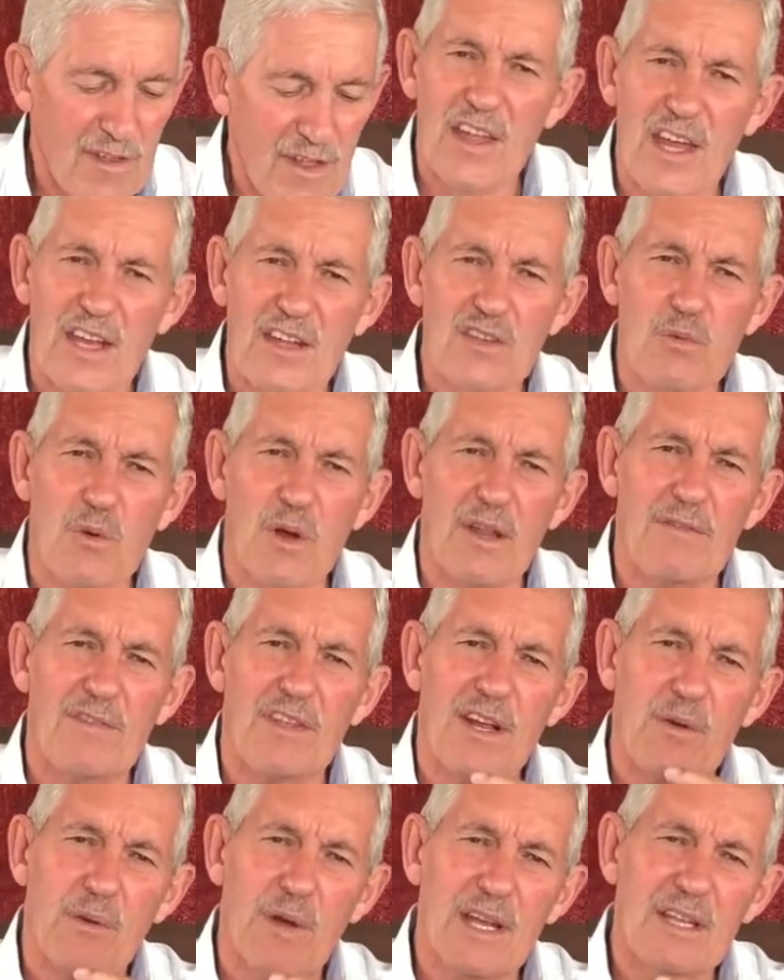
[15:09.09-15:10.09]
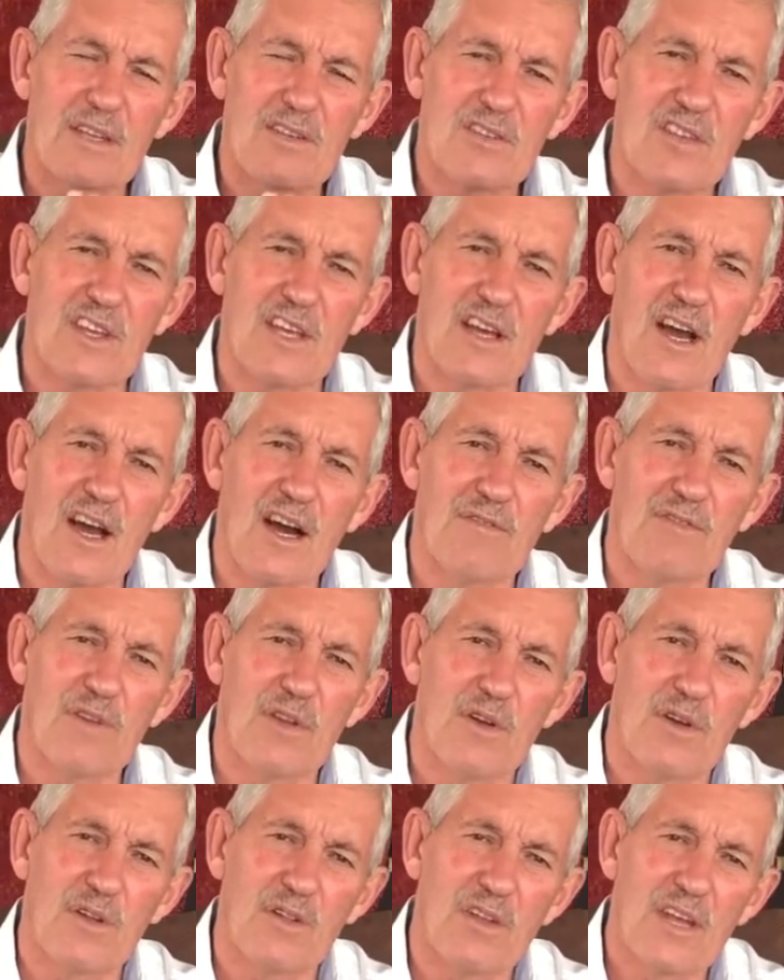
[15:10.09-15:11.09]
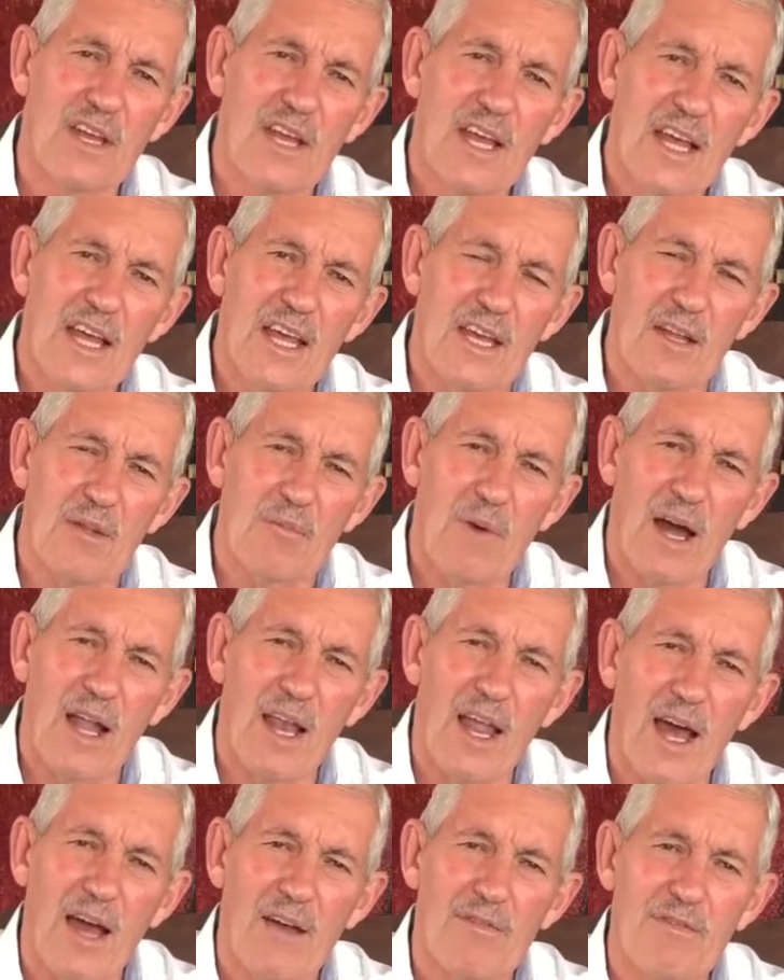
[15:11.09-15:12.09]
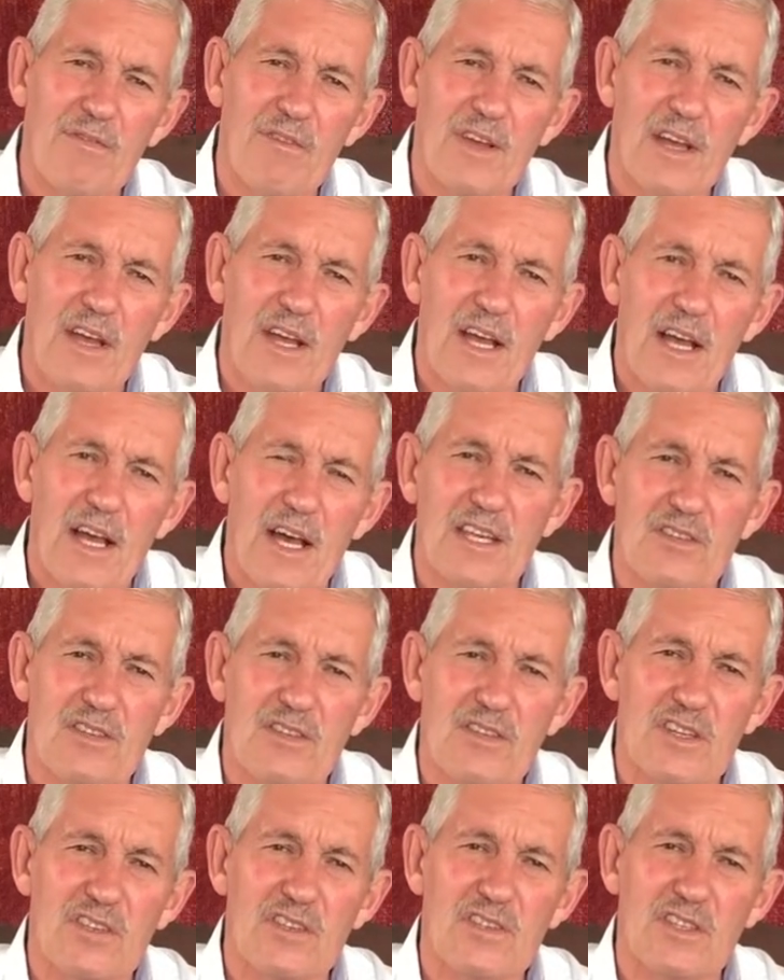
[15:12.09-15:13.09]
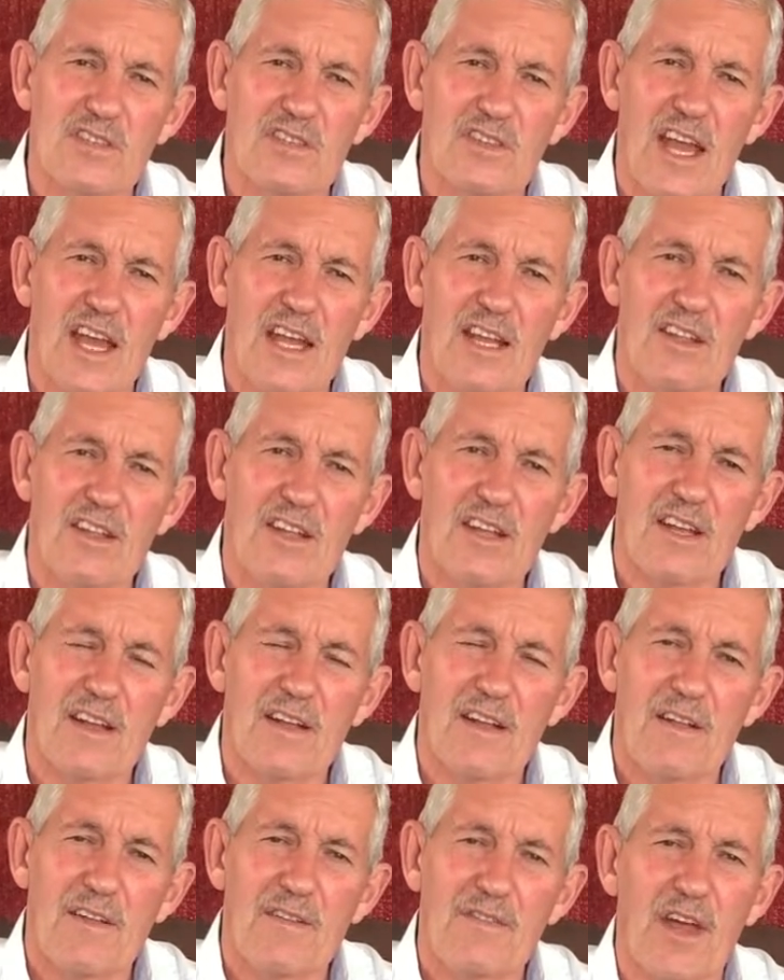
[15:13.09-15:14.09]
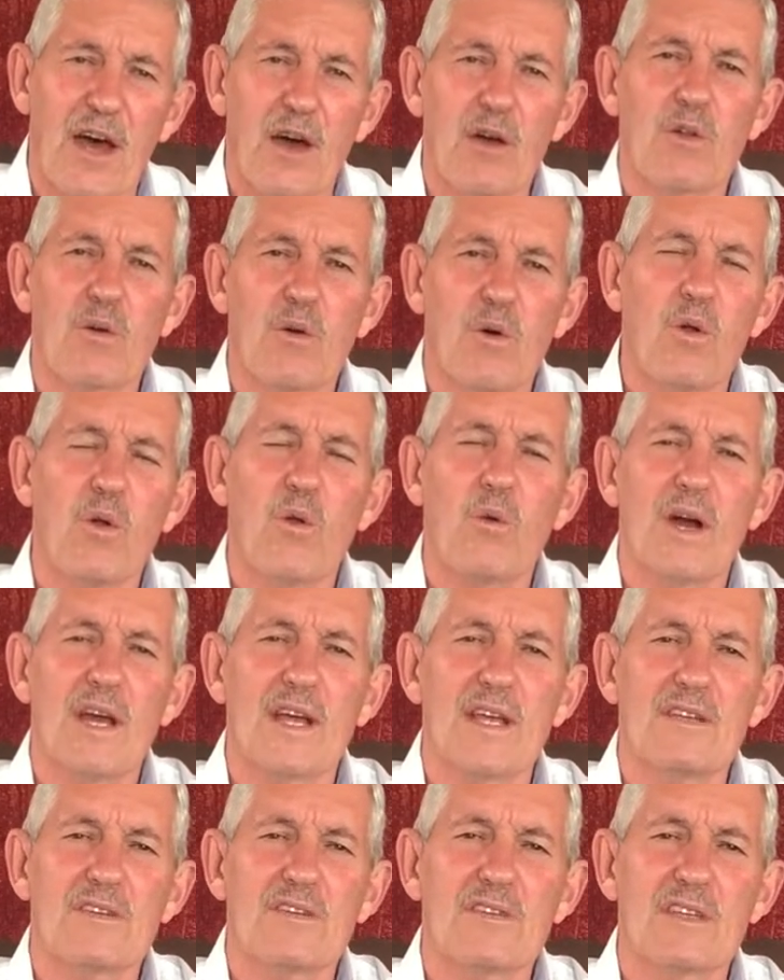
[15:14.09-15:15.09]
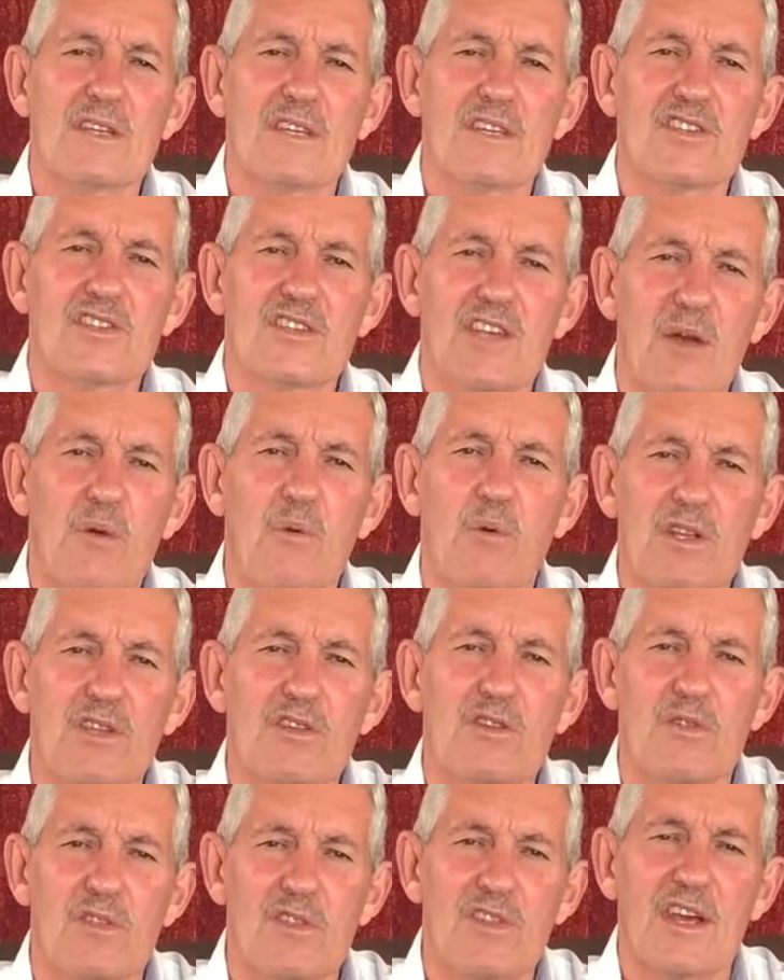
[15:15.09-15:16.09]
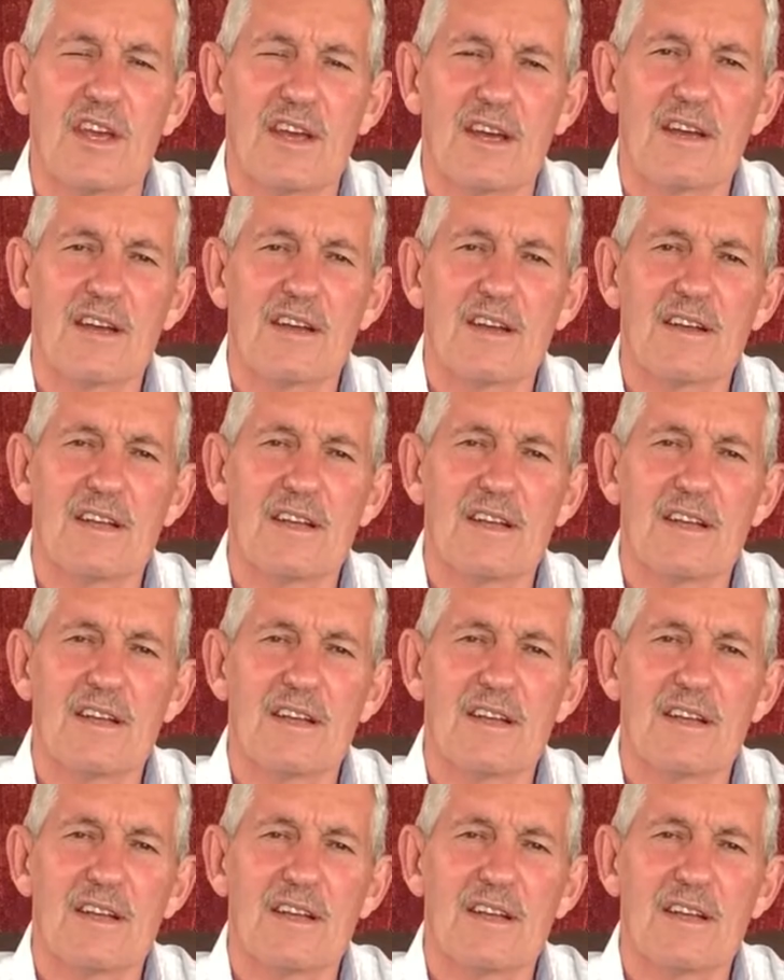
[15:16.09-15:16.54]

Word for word: That is one of the greatest thing I've learned in my life is this is that don't always say what you think.